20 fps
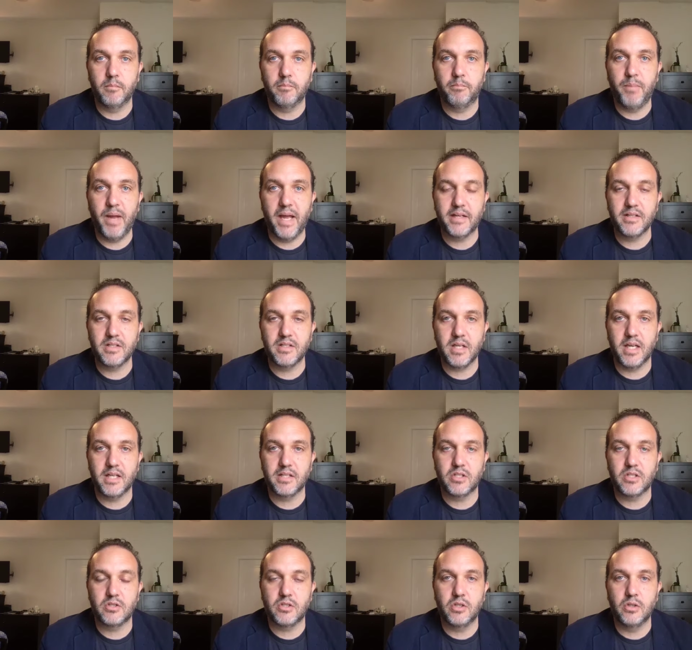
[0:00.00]
begs
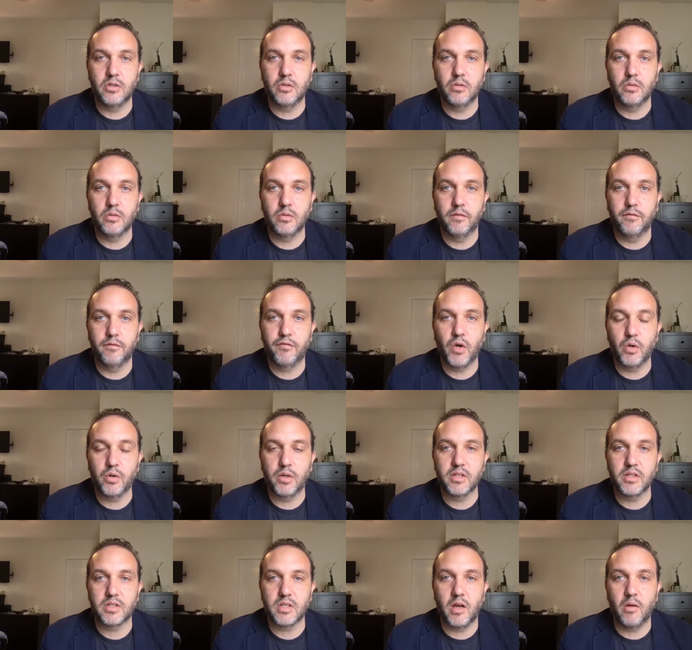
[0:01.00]
us to
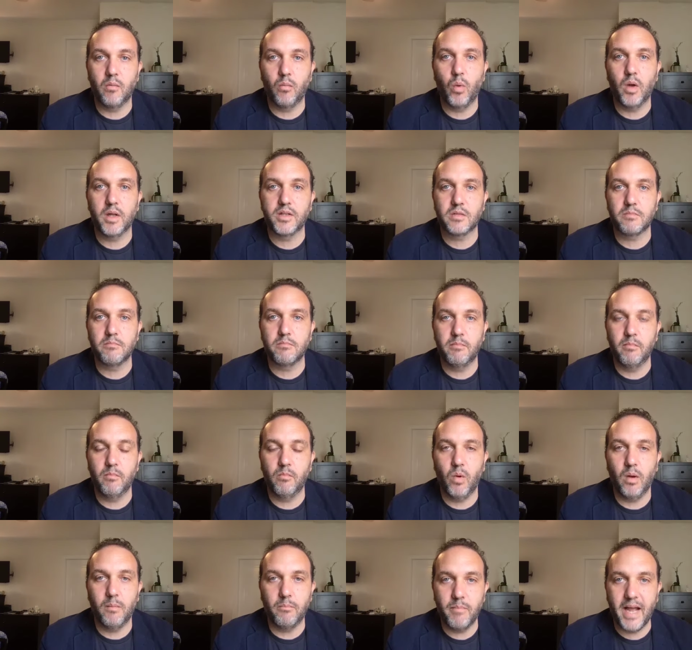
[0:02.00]
focus on
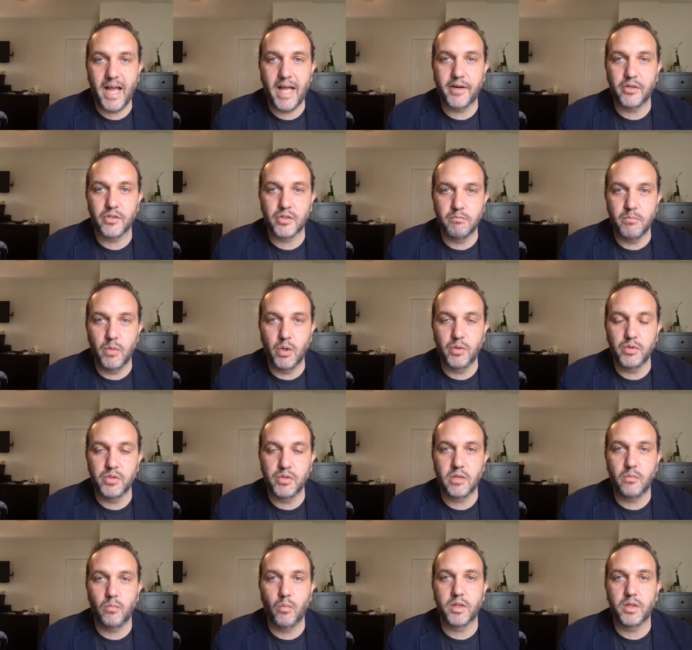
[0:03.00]
what matters
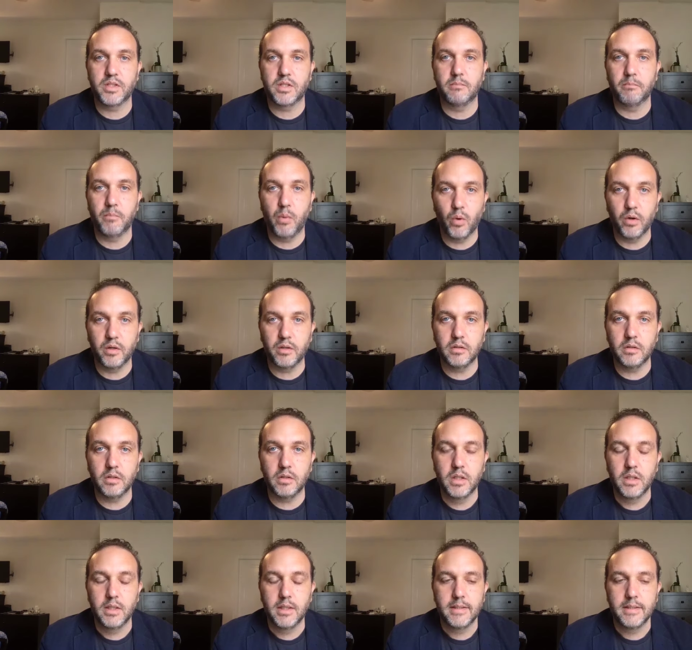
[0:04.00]
most and what's important.
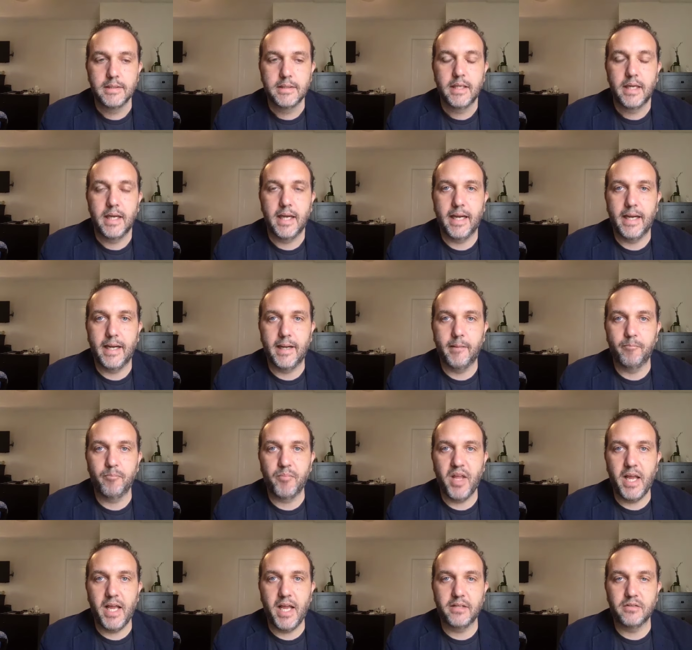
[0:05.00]

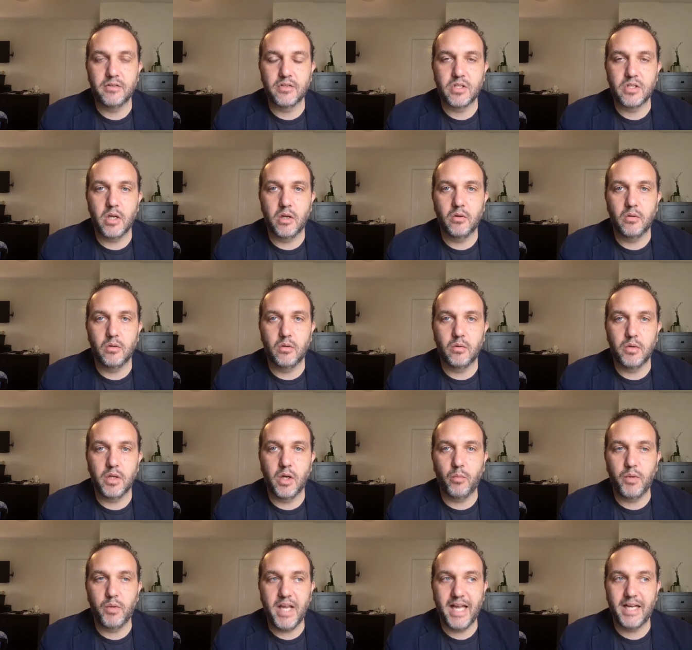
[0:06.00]
And so,
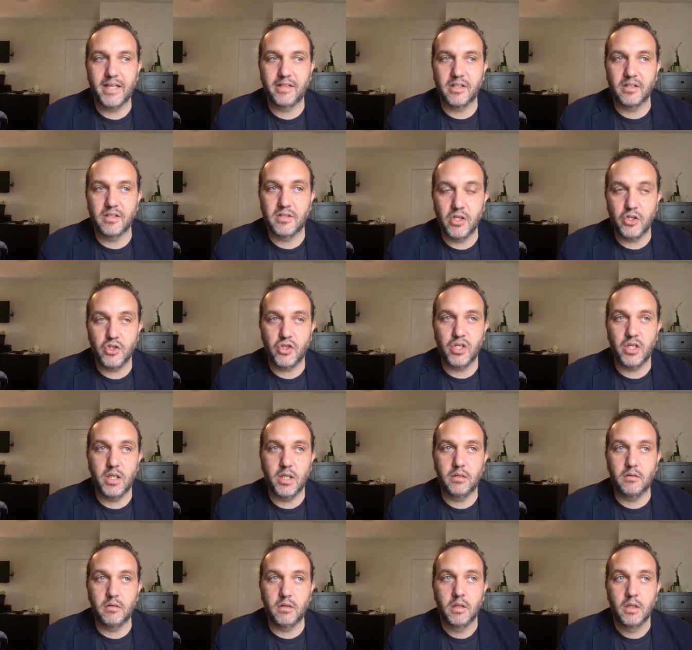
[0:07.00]
we had a
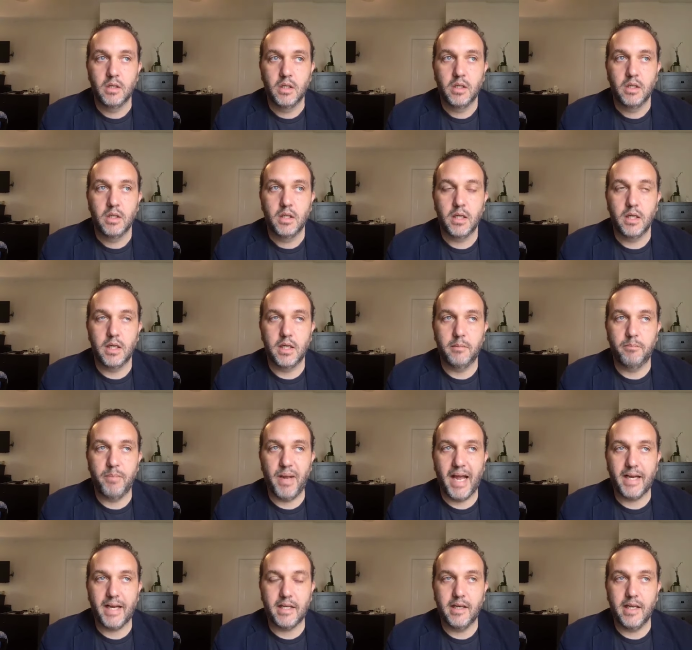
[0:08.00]
decision
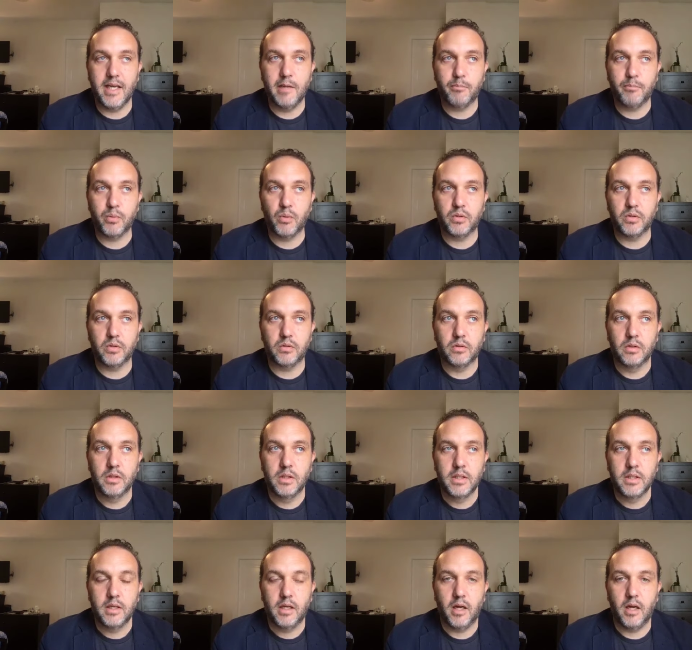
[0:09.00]
back in April
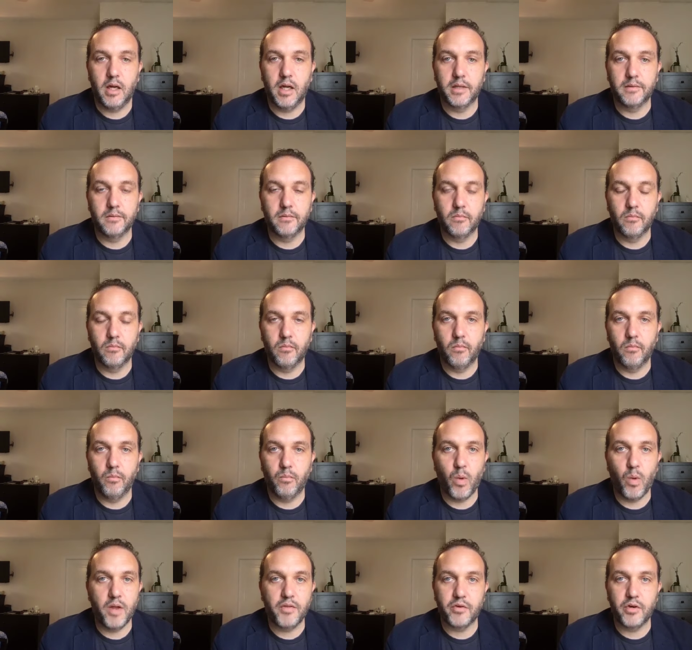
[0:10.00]
on
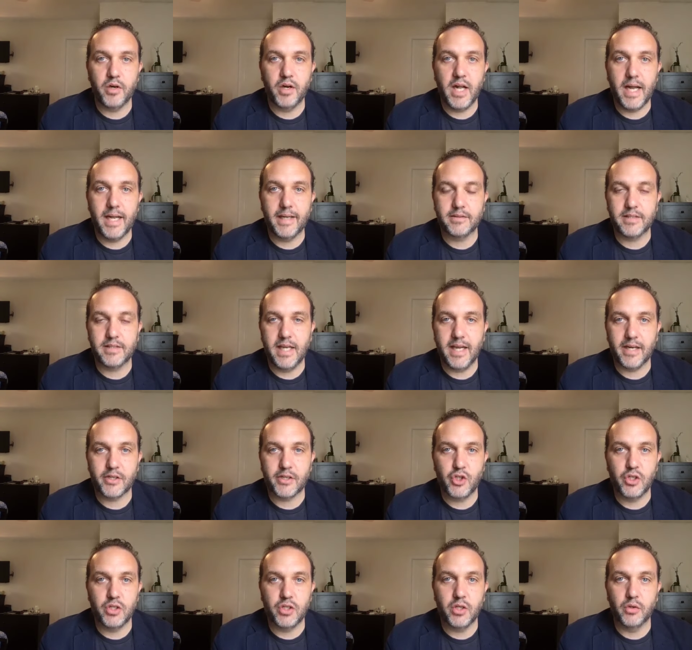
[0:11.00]
whether or not to
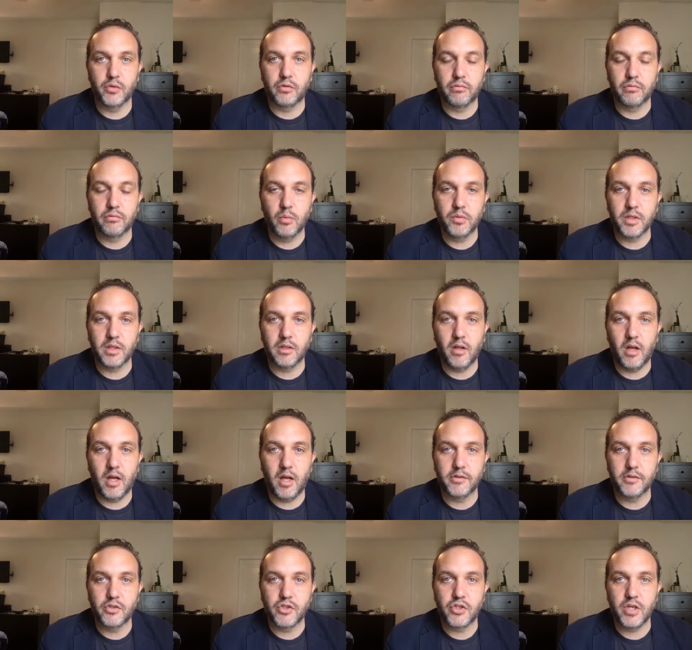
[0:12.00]
actually go through with a
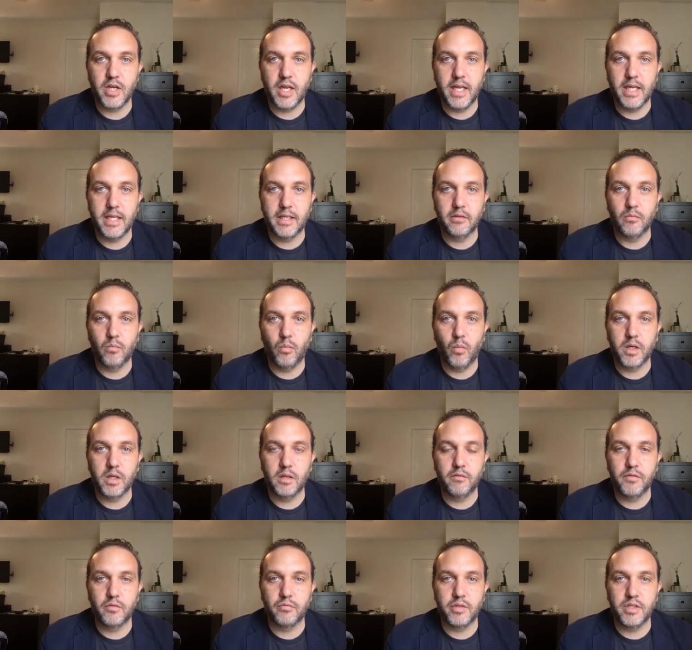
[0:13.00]
launch. And one
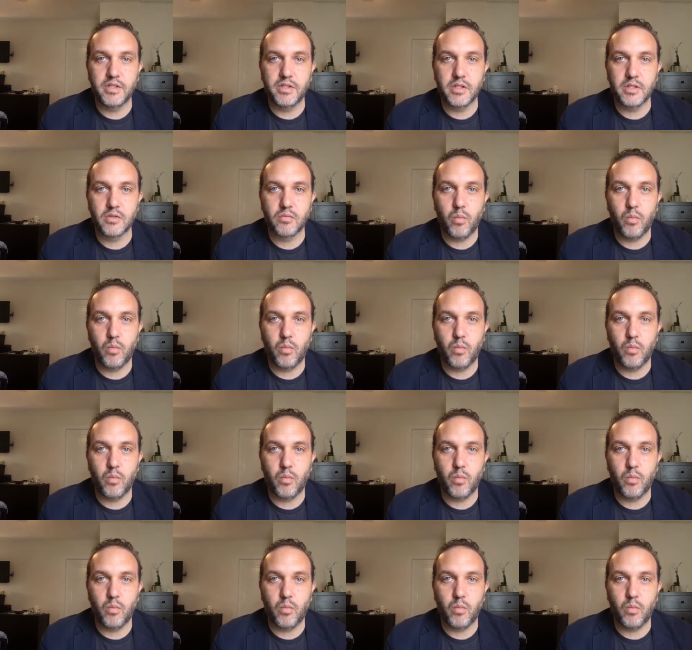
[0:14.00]
of the reasons